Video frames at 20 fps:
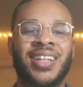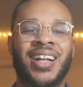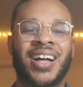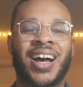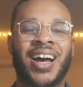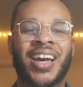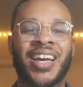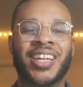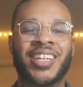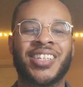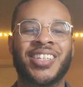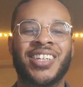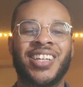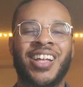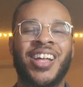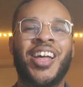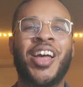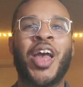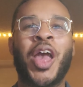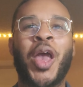Hi,
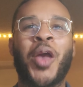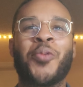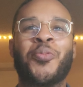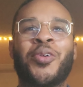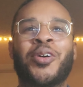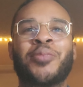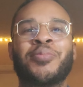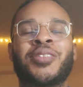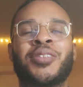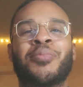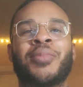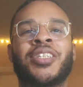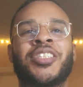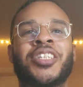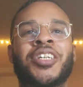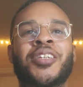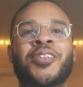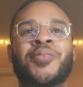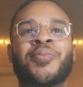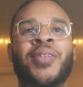and welcome to my
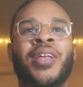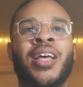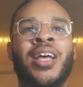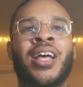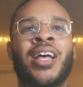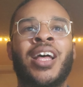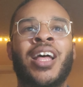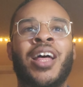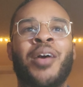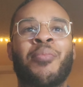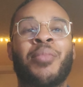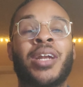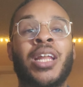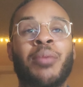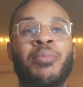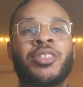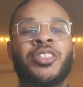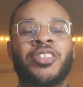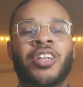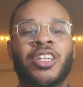channel. My
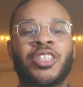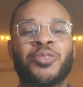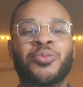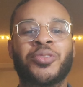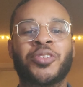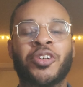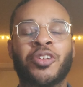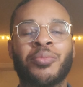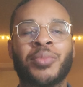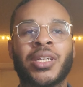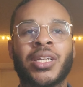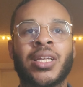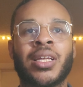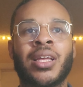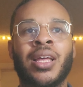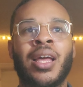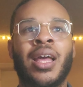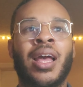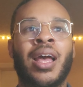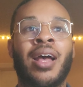name is Joshua Coleman.
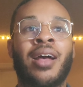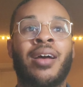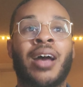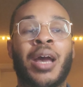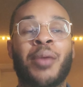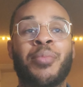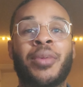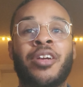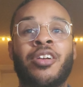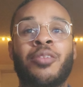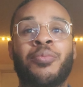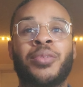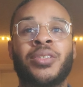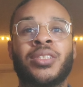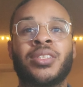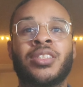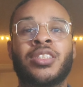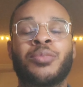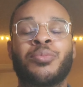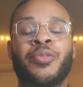I'm here to
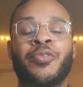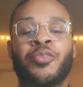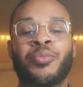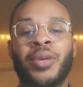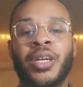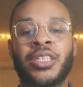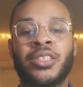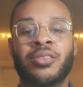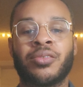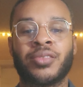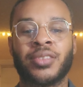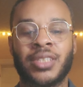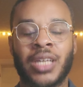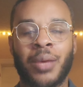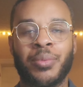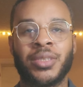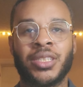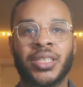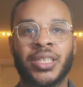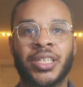present some information on
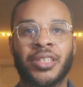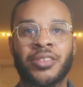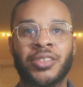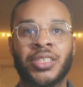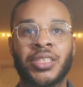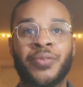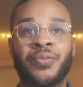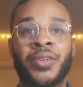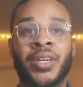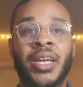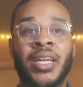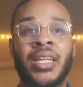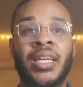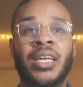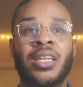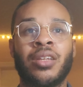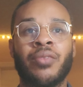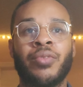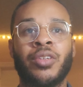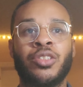cybersecurity for any
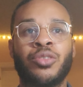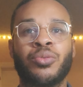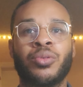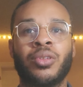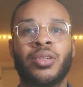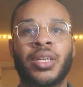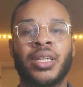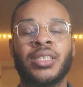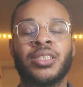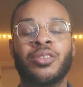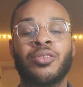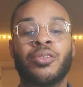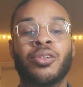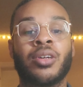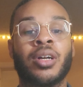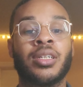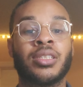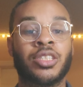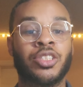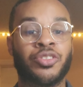individual looking to do a
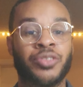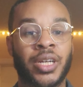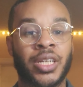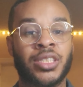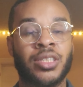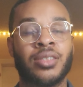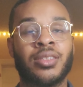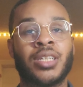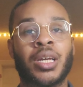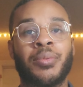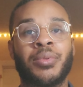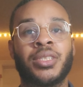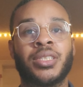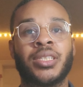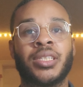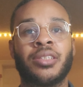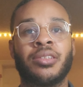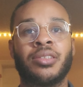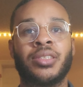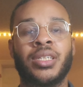concentration in
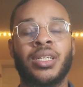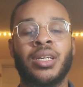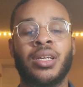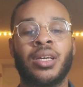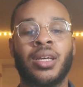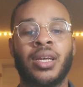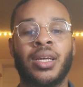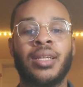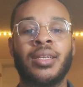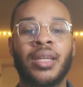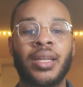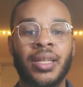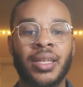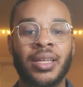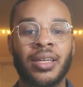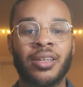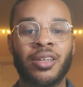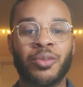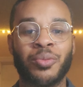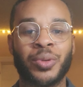cybersecurity, needing
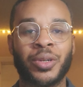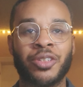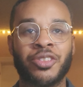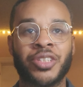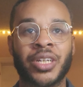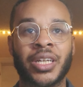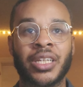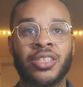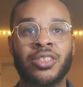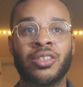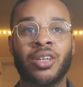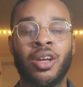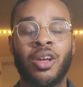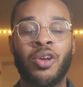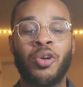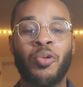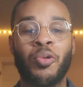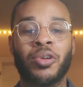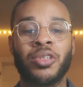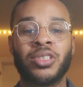a career change,
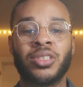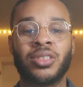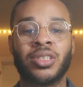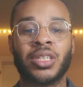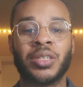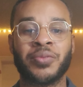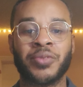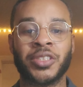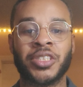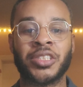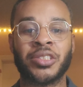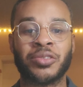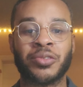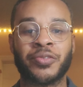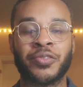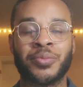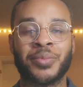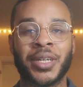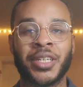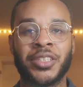or just looking for general
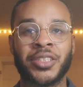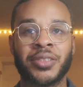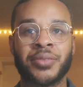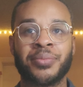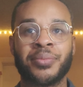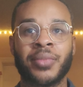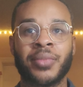information.